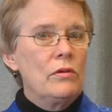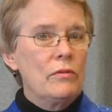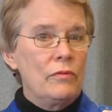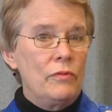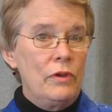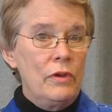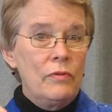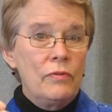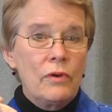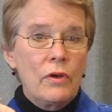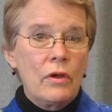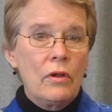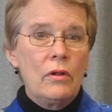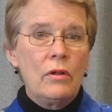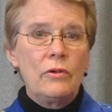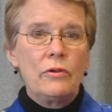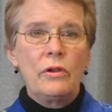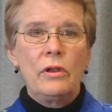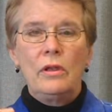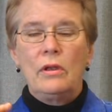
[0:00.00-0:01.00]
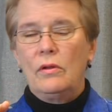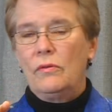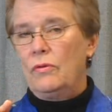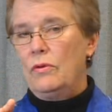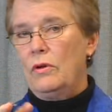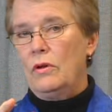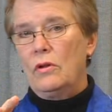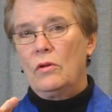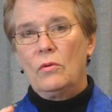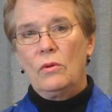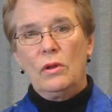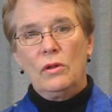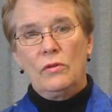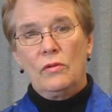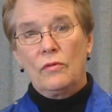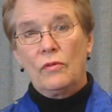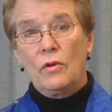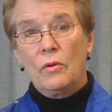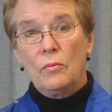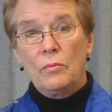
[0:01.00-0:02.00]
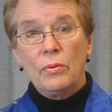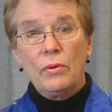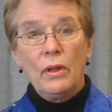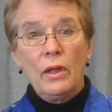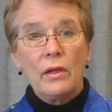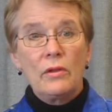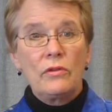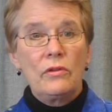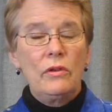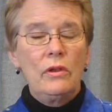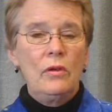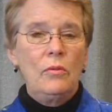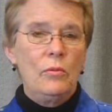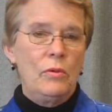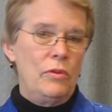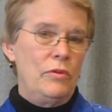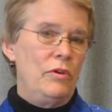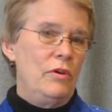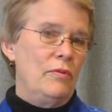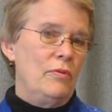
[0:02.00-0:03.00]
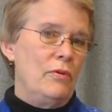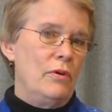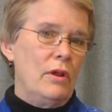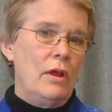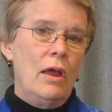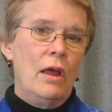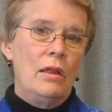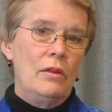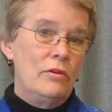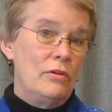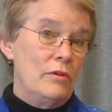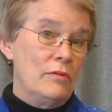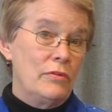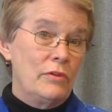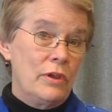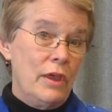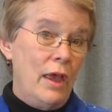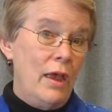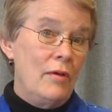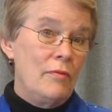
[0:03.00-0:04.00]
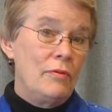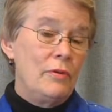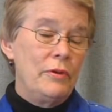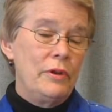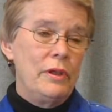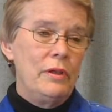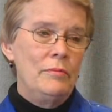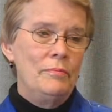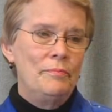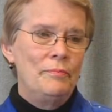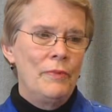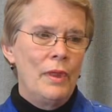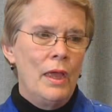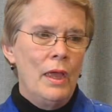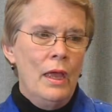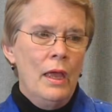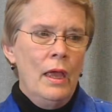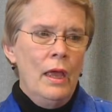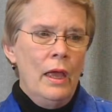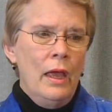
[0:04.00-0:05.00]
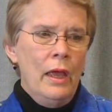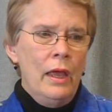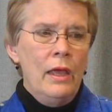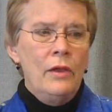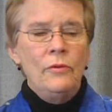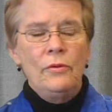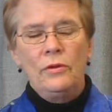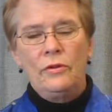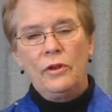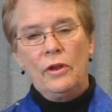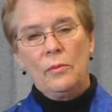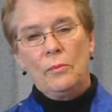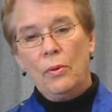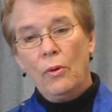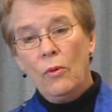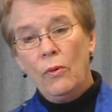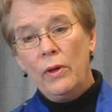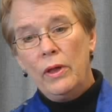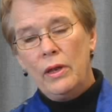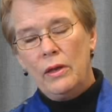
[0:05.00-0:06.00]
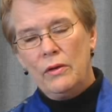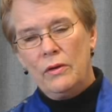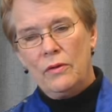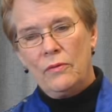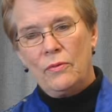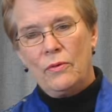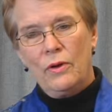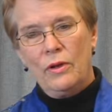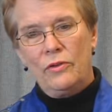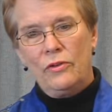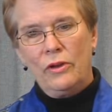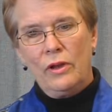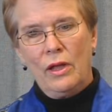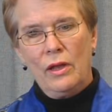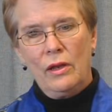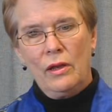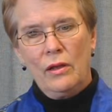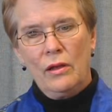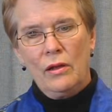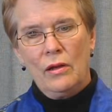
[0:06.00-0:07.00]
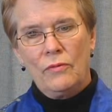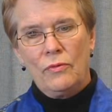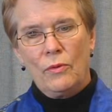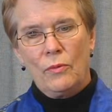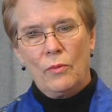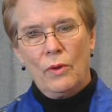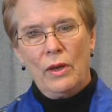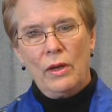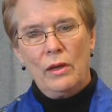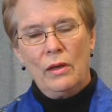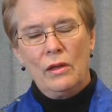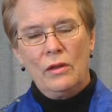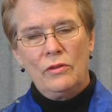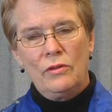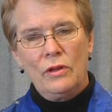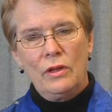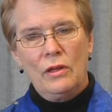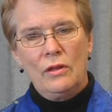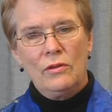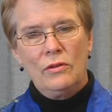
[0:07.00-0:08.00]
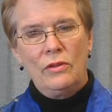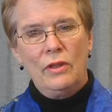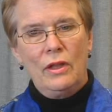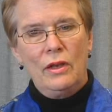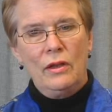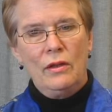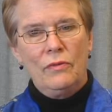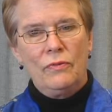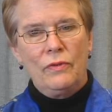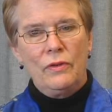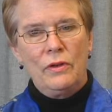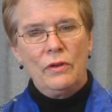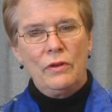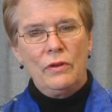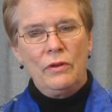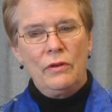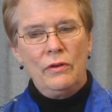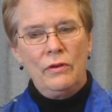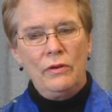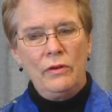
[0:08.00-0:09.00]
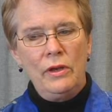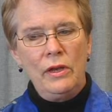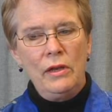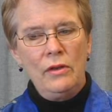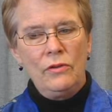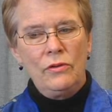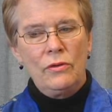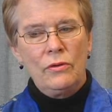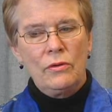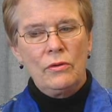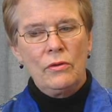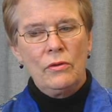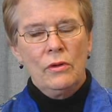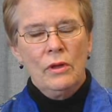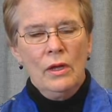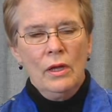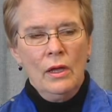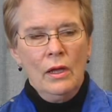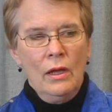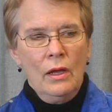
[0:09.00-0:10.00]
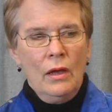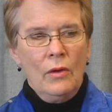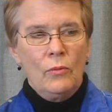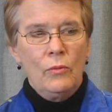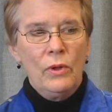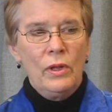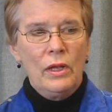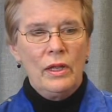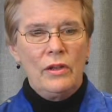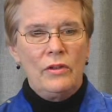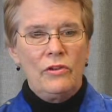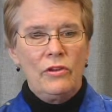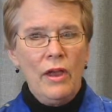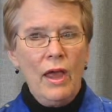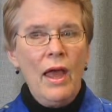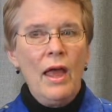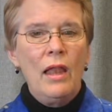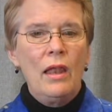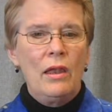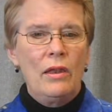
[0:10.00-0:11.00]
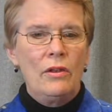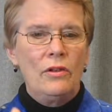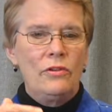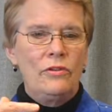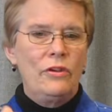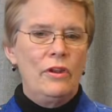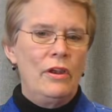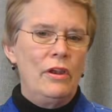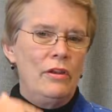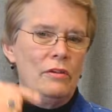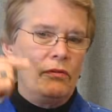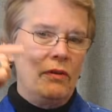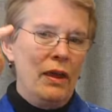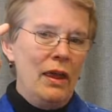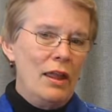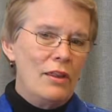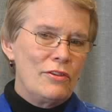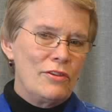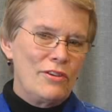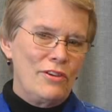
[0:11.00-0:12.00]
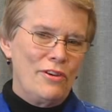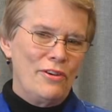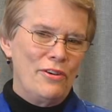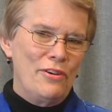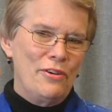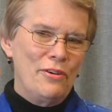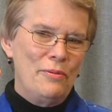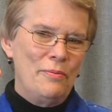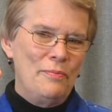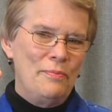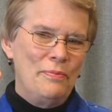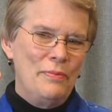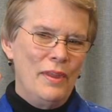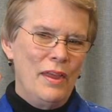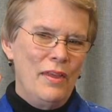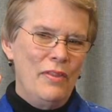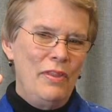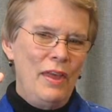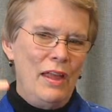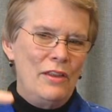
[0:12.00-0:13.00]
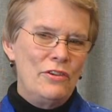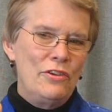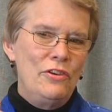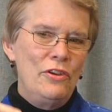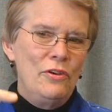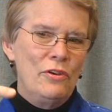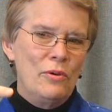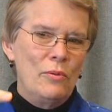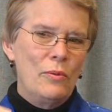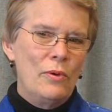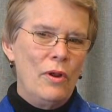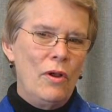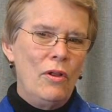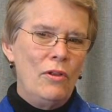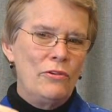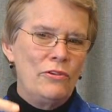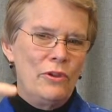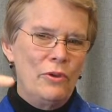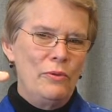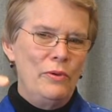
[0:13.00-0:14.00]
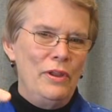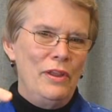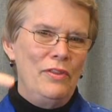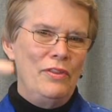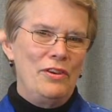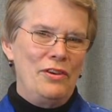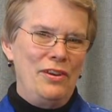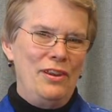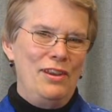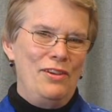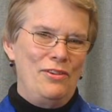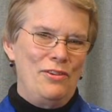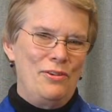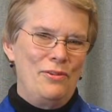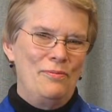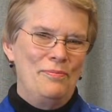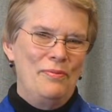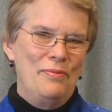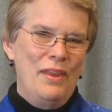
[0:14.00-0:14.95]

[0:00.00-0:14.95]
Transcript: of difficulty, different degrees of complexity, with different kinds of scaffolding. Interesting point in differentiating for readiness is that if a teacher really challenged an advanced learner, that student would also need the teacher.